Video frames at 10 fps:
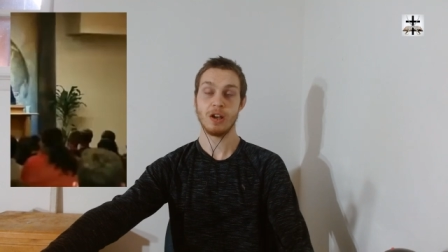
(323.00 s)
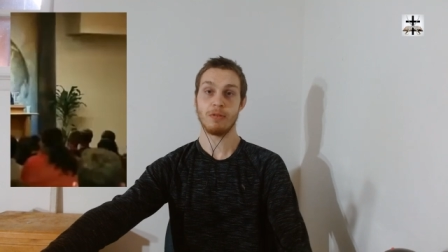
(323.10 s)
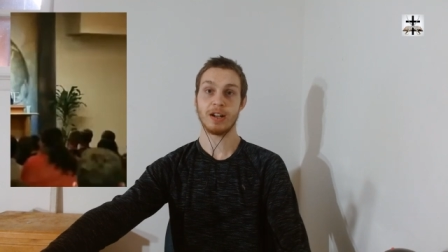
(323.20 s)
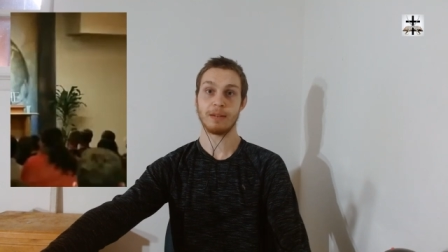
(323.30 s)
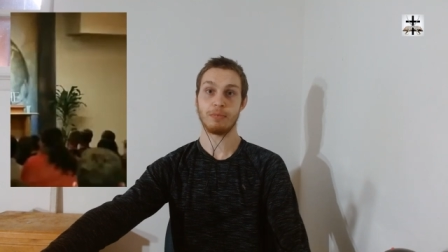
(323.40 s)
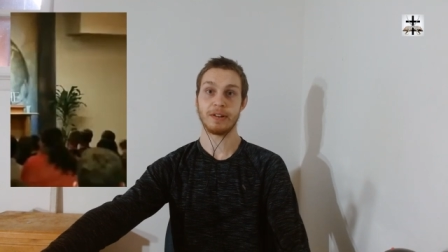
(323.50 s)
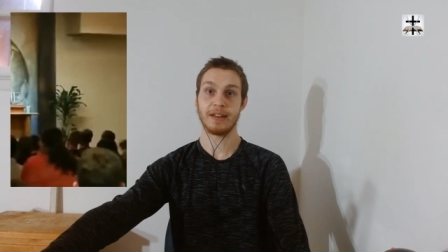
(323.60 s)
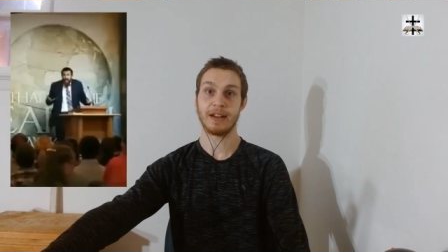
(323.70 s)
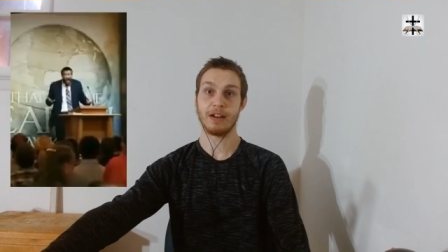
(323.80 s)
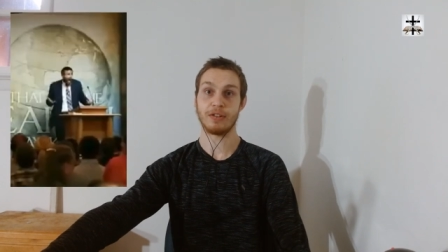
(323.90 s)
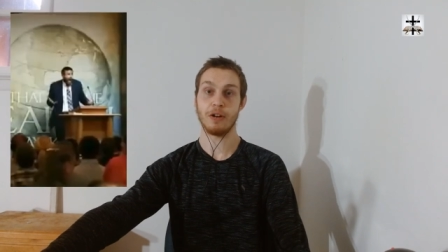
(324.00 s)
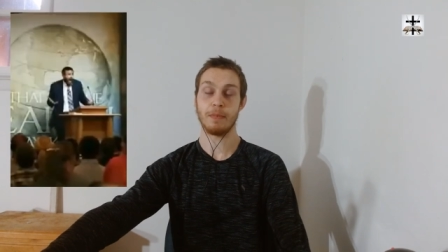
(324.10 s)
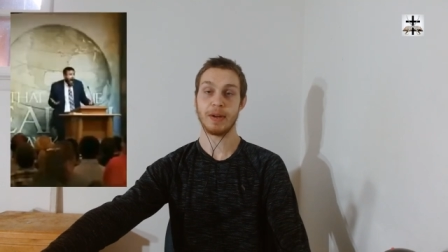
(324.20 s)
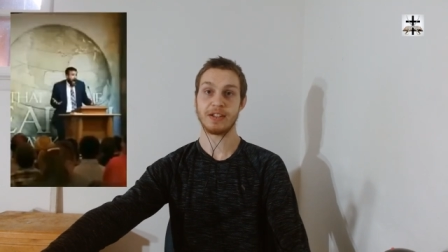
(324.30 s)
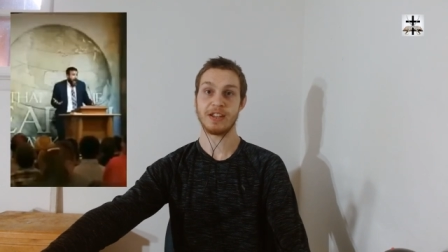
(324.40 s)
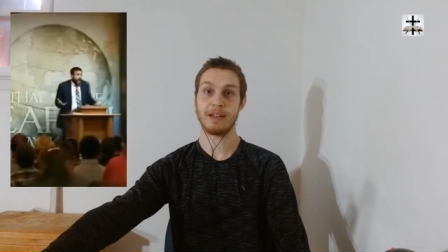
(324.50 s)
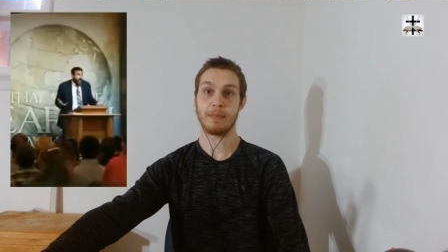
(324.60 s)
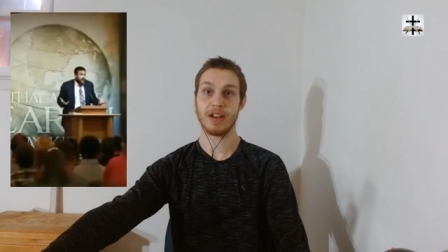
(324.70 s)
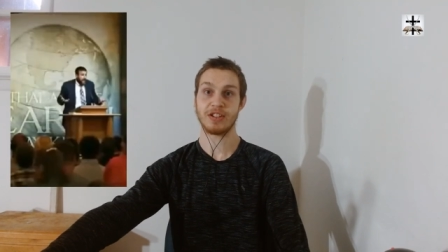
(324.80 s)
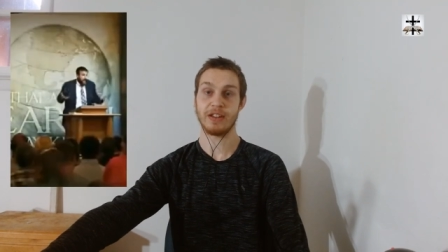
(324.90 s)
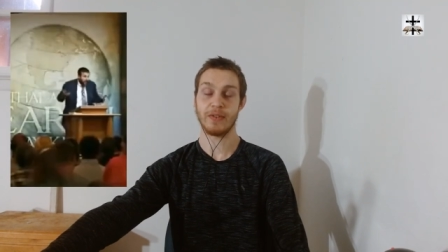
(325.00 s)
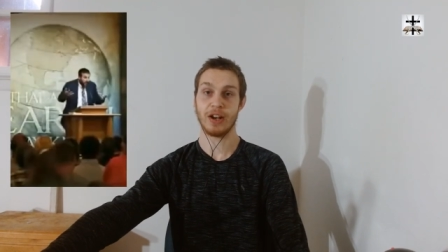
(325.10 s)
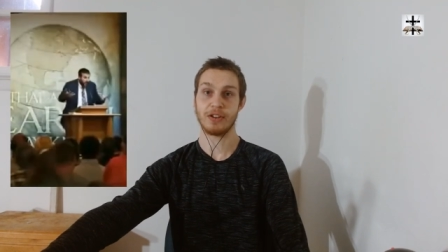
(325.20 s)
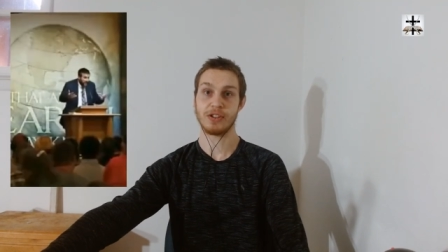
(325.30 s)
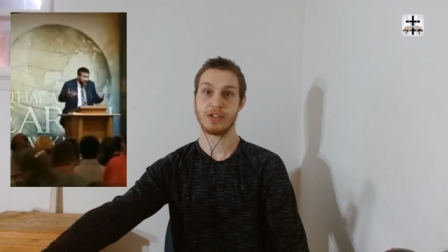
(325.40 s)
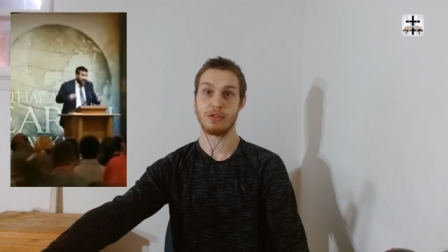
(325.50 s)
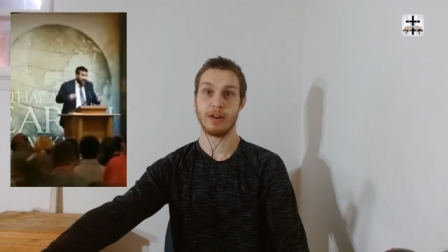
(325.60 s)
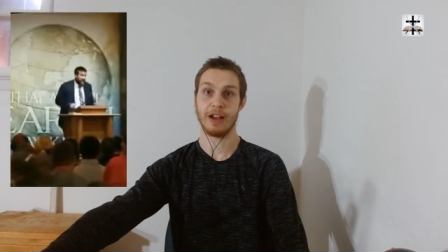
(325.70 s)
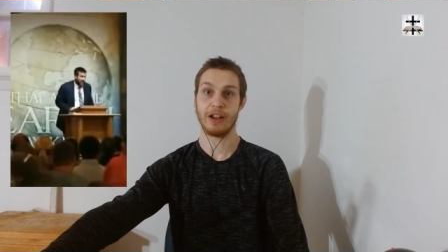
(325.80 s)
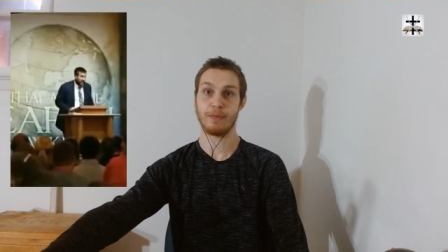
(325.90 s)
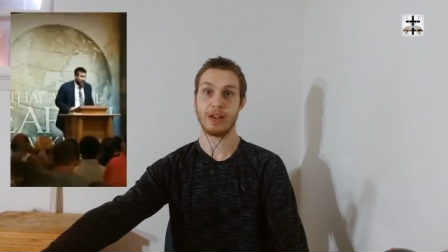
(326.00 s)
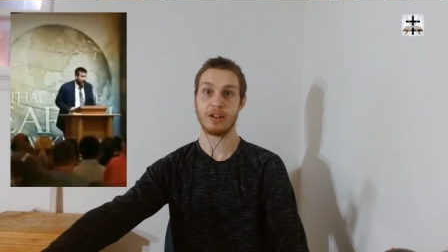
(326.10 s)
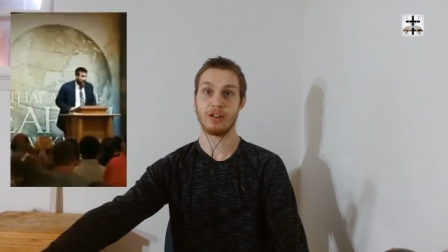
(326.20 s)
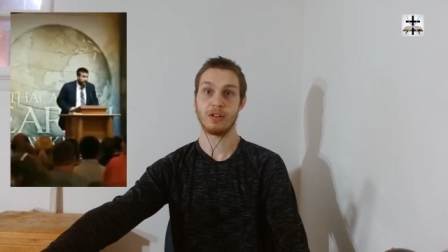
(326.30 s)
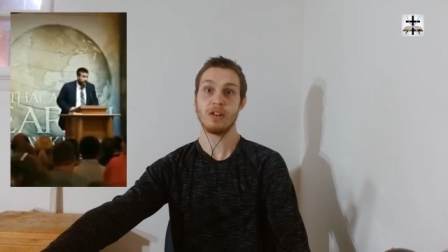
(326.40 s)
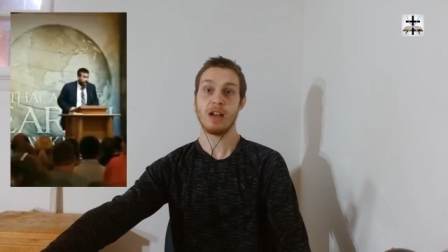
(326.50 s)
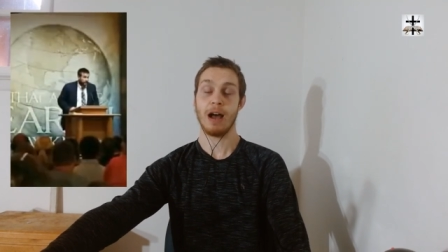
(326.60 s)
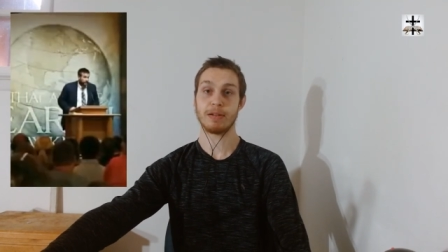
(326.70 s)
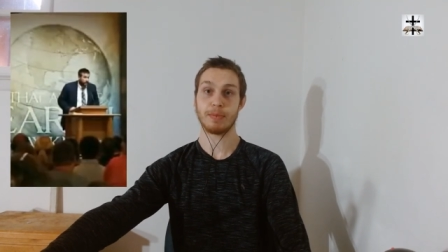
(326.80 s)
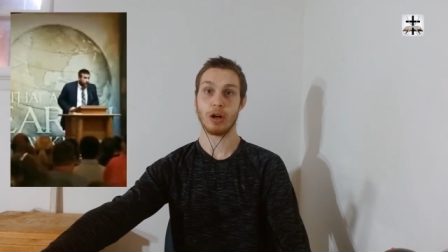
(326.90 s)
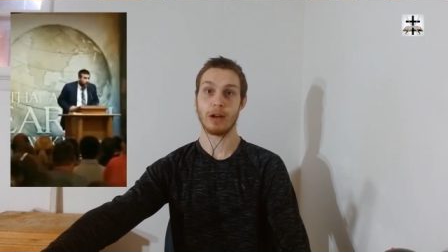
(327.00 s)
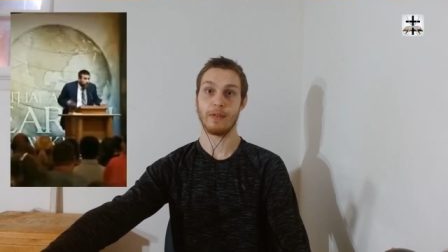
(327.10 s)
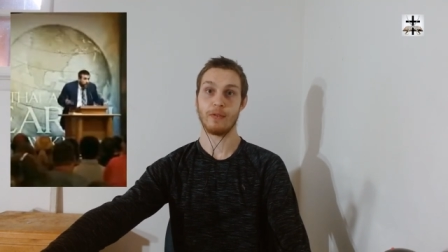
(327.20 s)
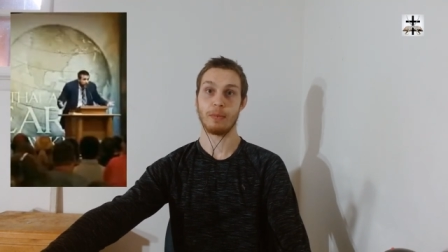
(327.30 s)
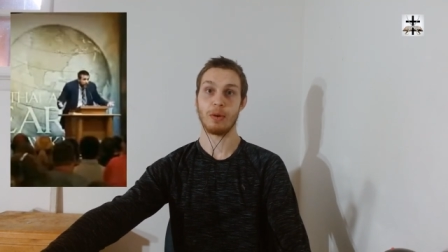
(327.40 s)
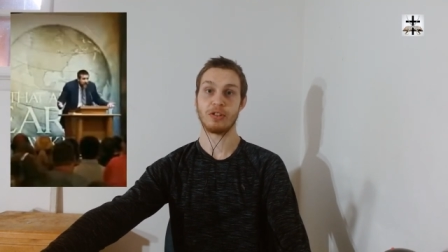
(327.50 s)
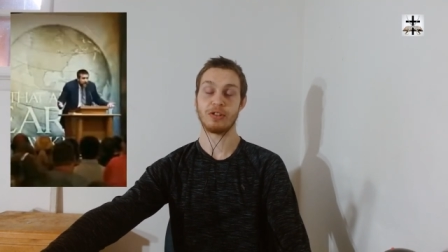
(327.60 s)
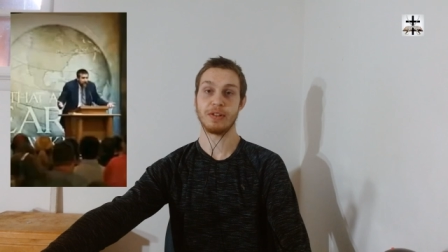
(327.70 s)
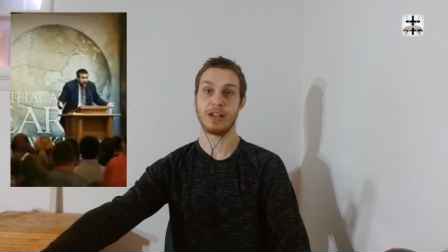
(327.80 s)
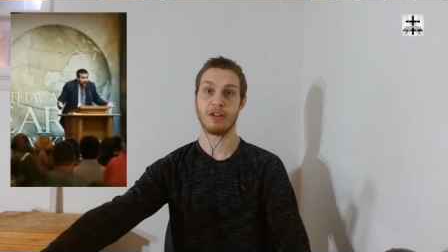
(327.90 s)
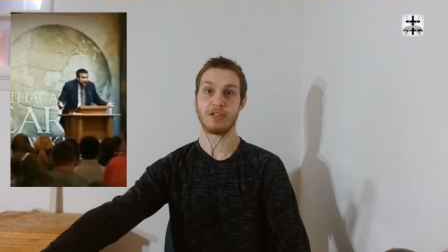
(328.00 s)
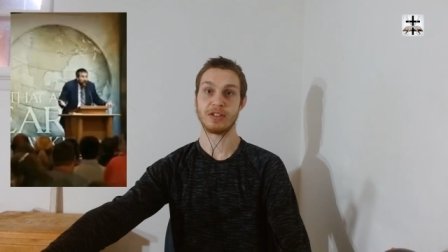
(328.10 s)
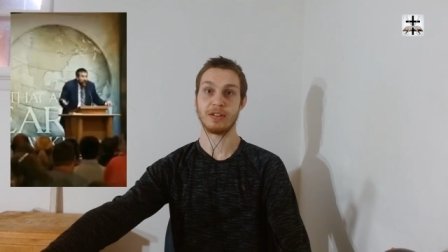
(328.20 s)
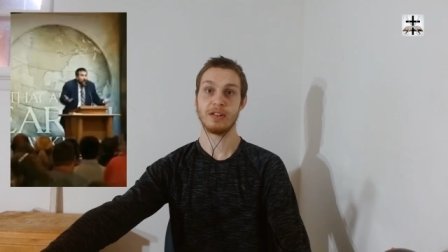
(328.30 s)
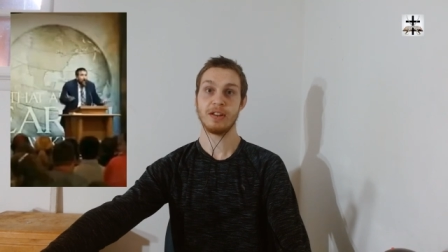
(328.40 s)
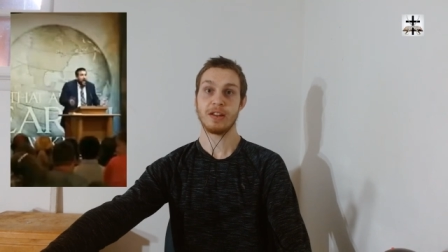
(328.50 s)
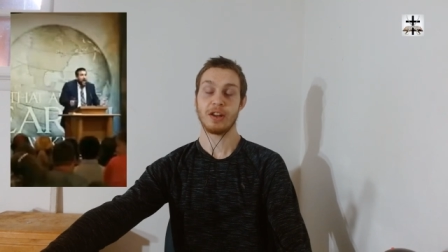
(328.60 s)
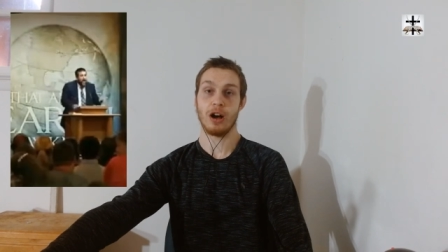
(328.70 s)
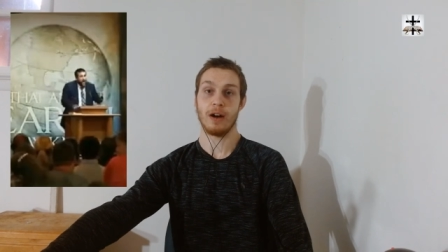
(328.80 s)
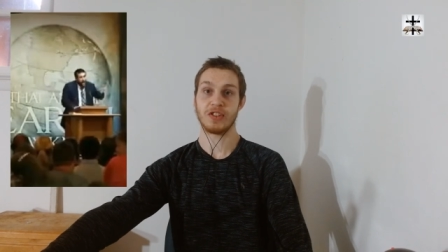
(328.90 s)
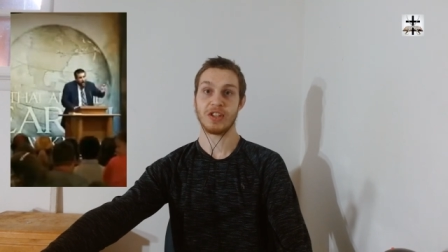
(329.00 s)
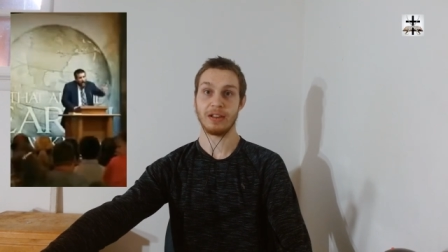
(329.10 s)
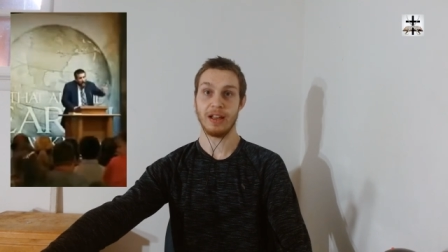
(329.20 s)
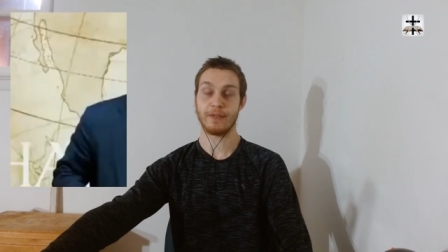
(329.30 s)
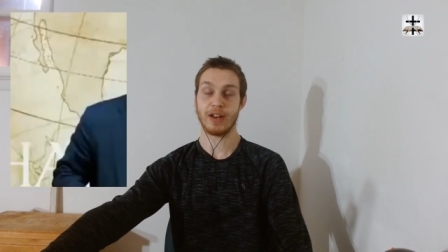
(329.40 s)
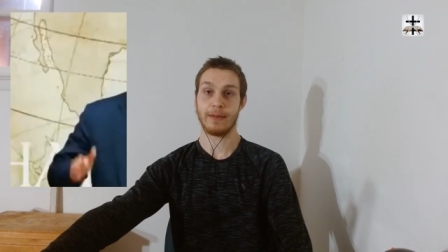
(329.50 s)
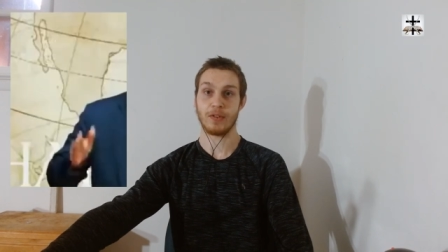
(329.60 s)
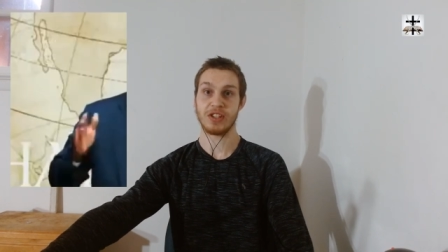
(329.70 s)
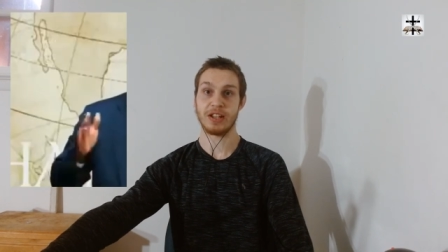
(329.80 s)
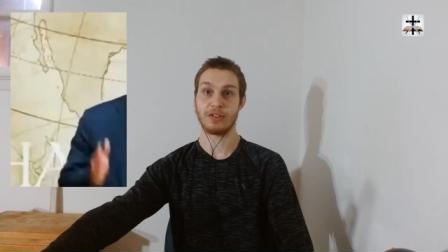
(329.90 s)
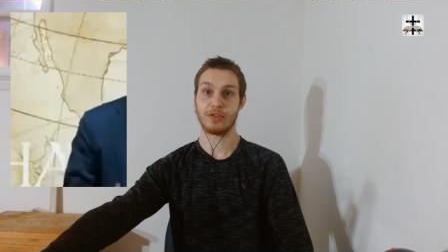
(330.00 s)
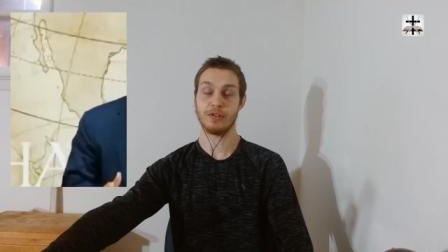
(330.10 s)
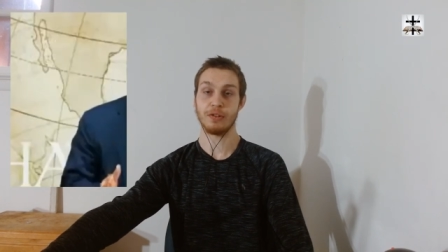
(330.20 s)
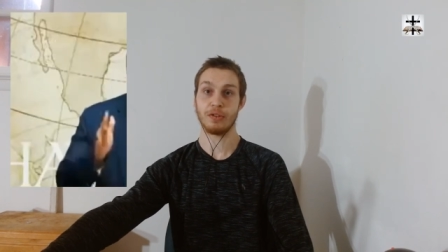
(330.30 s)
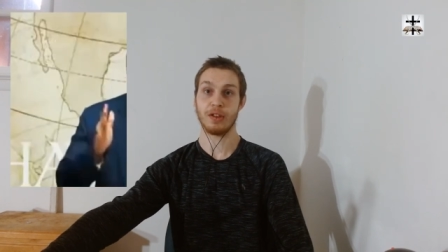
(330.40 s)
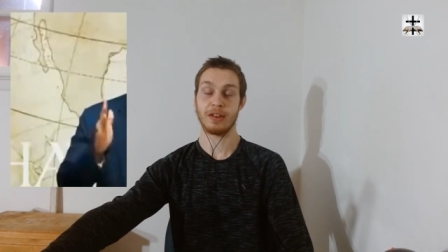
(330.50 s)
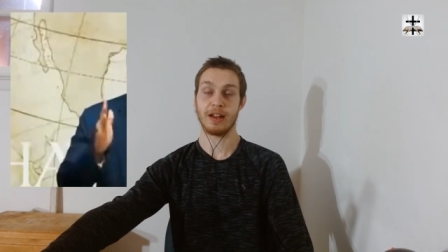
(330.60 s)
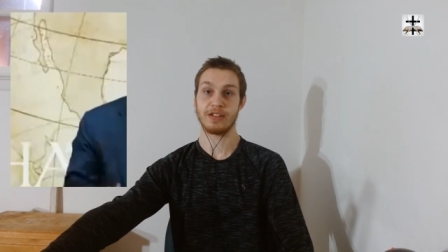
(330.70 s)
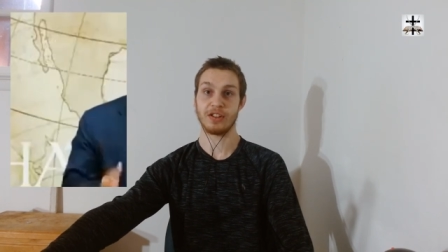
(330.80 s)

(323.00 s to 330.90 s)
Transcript: wanted to point that out. Don't be deceived by Steven Anderson's new IFB cult. I was part of it for about 2 years and obviously left after seeing the truth that it's a